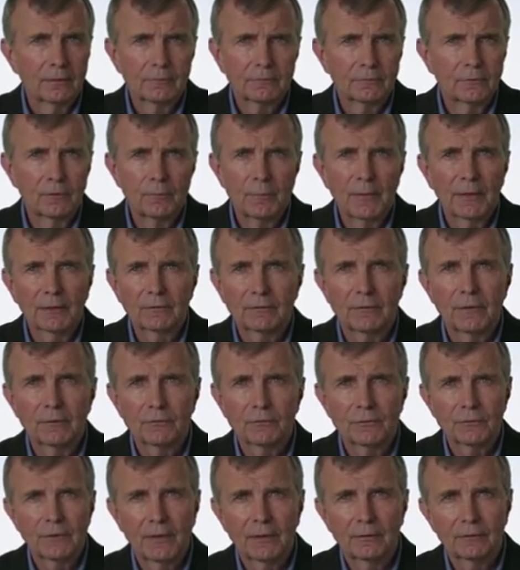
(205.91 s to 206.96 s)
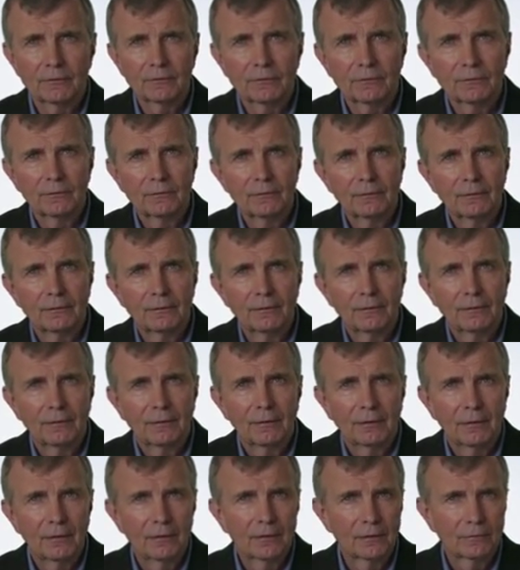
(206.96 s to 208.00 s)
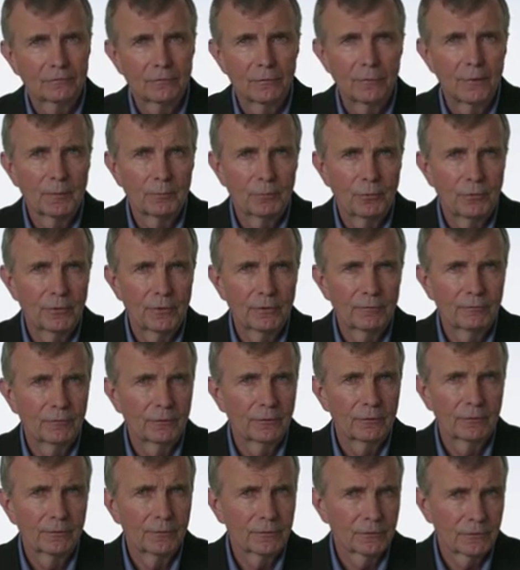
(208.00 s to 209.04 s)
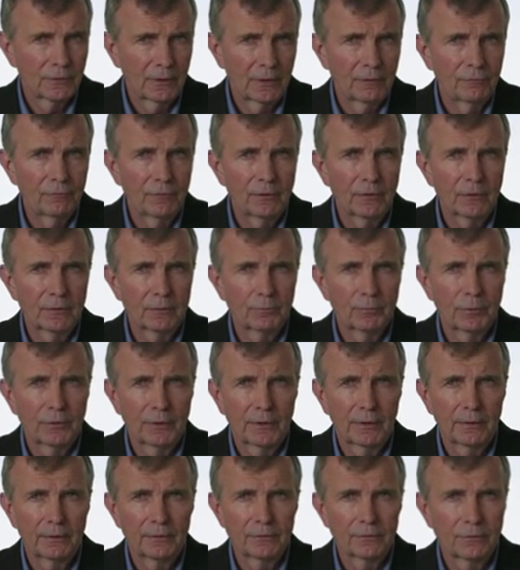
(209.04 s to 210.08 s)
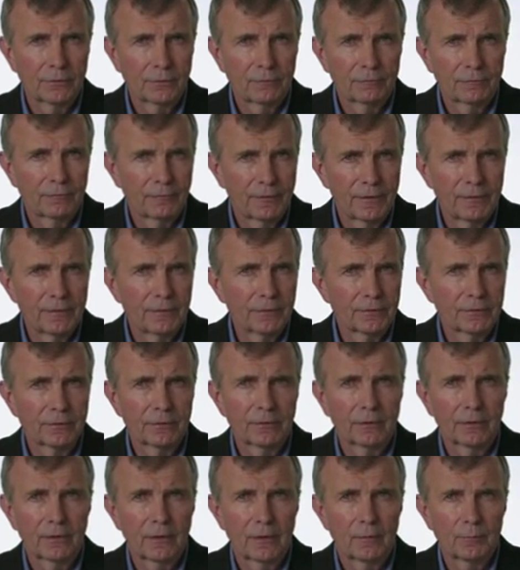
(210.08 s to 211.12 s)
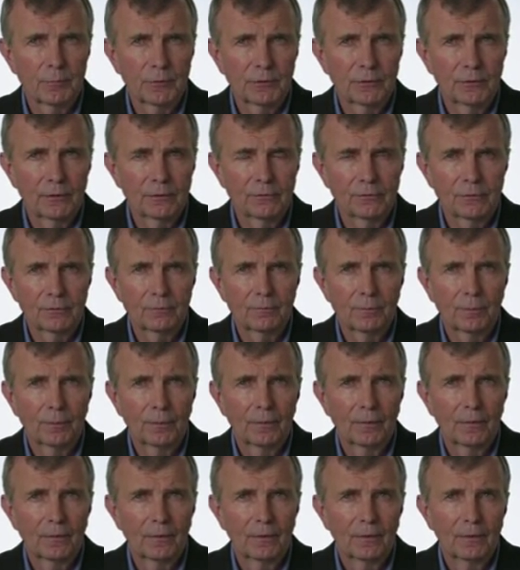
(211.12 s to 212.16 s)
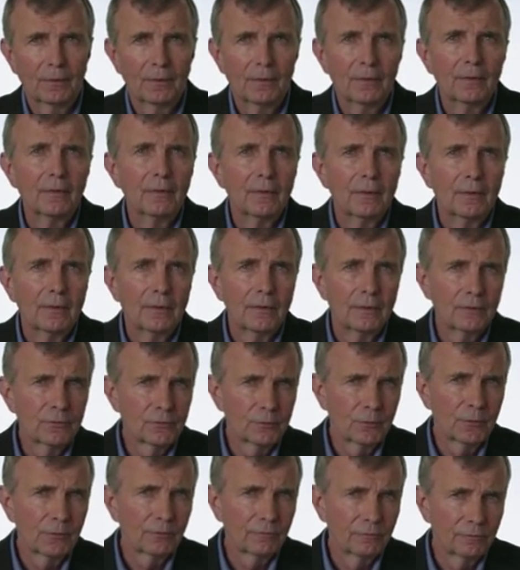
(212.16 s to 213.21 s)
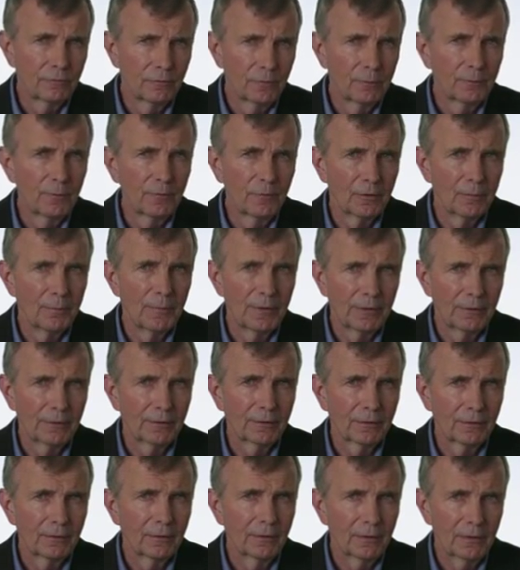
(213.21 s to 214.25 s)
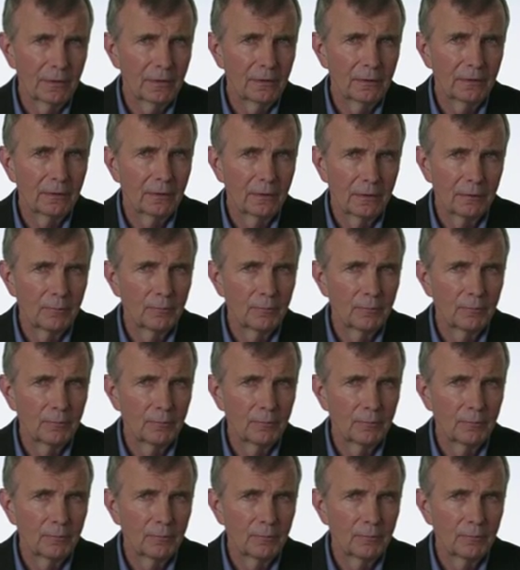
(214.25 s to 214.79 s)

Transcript: The rule makes no sense, either from the point of view of the safety of the players or the fairness of the competition. Here's what former American League